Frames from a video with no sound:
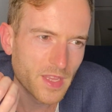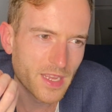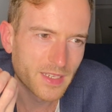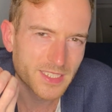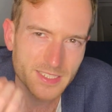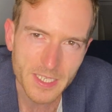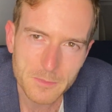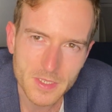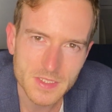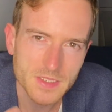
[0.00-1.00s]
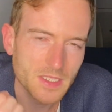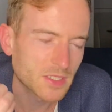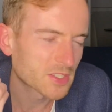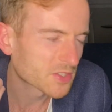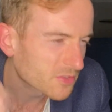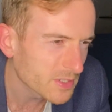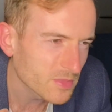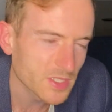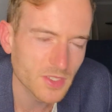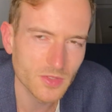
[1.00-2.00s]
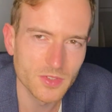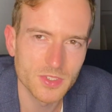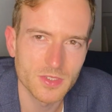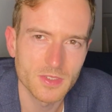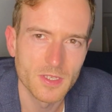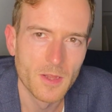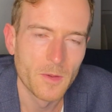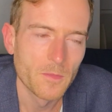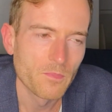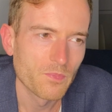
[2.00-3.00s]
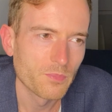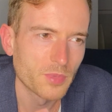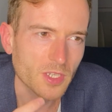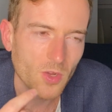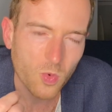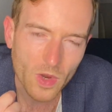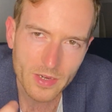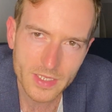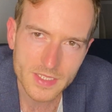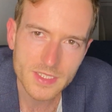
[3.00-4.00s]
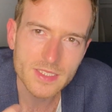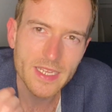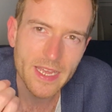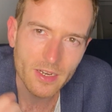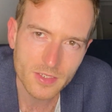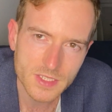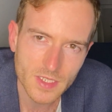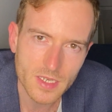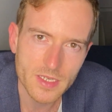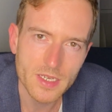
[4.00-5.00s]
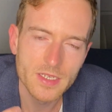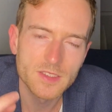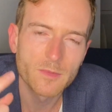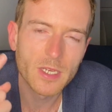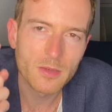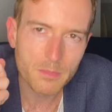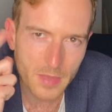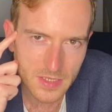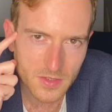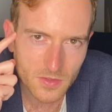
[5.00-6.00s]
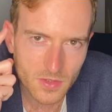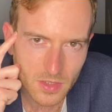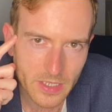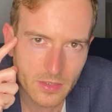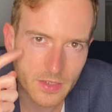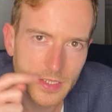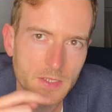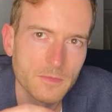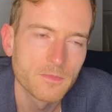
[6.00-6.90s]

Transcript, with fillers: and escapist and extremely delusional. But Aquarius is an air sign and it's about mental clarity.